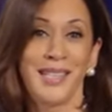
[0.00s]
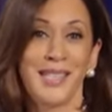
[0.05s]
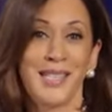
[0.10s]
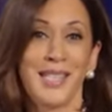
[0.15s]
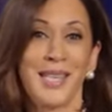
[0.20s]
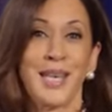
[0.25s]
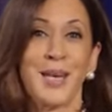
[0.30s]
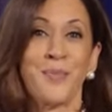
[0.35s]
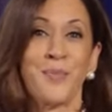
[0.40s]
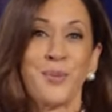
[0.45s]

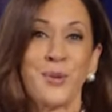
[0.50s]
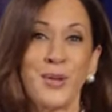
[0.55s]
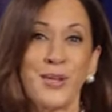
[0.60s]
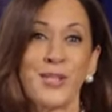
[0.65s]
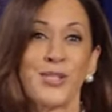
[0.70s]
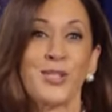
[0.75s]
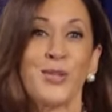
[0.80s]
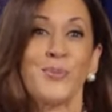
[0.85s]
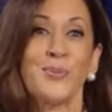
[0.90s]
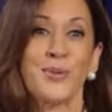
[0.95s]
to get
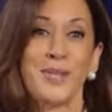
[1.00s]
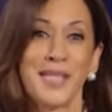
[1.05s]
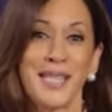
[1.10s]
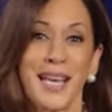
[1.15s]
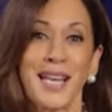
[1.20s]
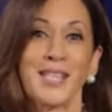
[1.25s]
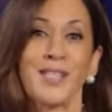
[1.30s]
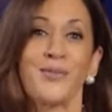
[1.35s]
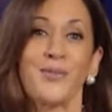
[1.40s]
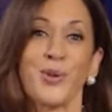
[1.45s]
personal
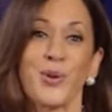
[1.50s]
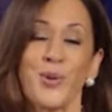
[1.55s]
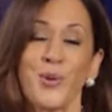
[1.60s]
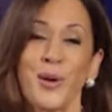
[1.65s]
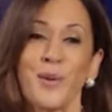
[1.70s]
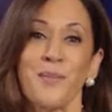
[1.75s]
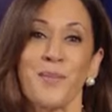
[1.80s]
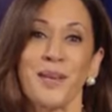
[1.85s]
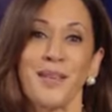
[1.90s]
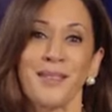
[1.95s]
protective
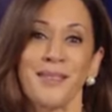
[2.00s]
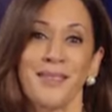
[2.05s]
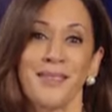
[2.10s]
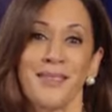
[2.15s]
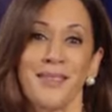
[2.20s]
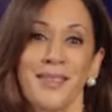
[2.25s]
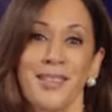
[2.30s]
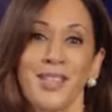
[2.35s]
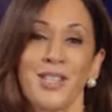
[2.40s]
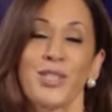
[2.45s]
equipment
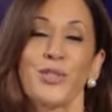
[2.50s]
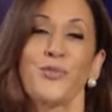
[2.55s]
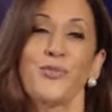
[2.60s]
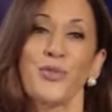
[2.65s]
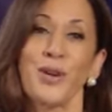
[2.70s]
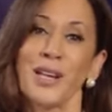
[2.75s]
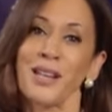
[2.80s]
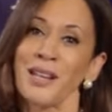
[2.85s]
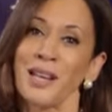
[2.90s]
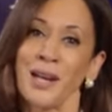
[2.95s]
to
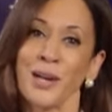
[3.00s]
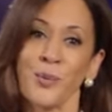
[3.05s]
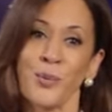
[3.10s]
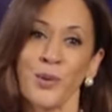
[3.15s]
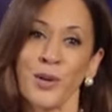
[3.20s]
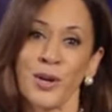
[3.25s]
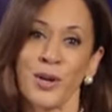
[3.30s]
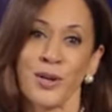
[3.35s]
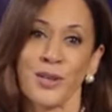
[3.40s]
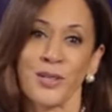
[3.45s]
frontline
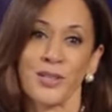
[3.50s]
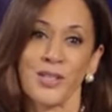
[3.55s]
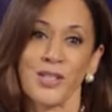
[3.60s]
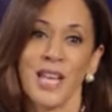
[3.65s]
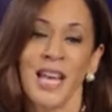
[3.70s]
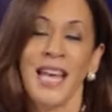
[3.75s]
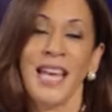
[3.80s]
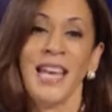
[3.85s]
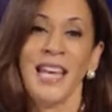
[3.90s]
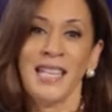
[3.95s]
workers.
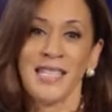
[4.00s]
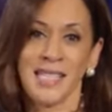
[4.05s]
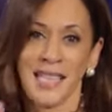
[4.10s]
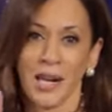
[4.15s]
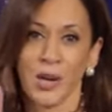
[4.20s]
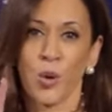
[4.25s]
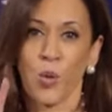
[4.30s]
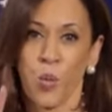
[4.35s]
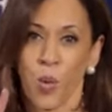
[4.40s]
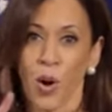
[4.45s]
He
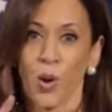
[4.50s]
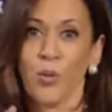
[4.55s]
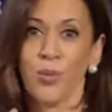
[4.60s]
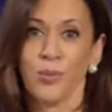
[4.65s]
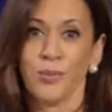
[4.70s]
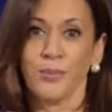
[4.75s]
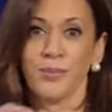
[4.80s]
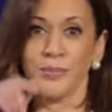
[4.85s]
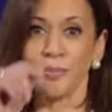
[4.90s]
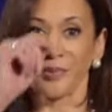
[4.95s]
said,
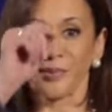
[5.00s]
quote,